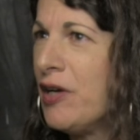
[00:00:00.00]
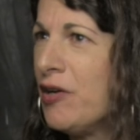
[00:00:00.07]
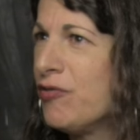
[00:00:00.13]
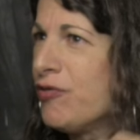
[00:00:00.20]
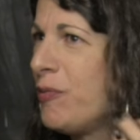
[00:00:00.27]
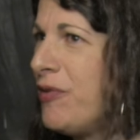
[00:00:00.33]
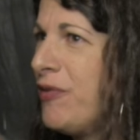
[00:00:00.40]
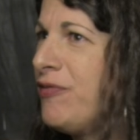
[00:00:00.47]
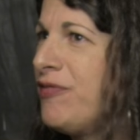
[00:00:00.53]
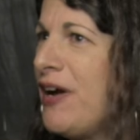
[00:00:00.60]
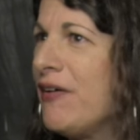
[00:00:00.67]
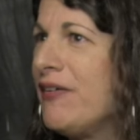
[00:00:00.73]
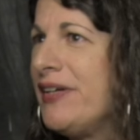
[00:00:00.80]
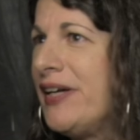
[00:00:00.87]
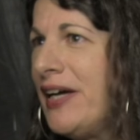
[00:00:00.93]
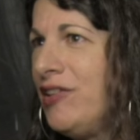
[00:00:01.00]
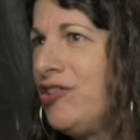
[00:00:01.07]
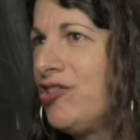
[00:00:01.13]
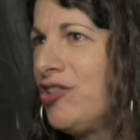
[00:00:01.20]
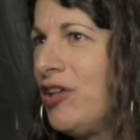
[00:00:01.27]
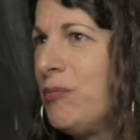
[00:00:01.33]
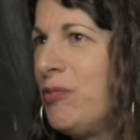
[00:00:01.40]
from the
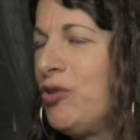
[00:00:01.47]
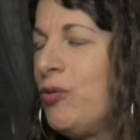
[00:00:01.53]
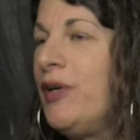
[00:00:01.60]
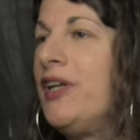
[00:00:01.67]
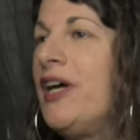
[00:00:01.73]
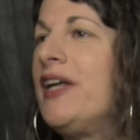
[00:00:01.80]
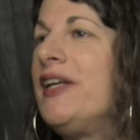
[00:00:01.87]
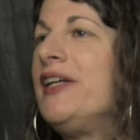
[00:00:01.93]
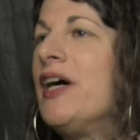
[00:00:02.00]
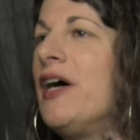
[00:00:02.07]
variation between any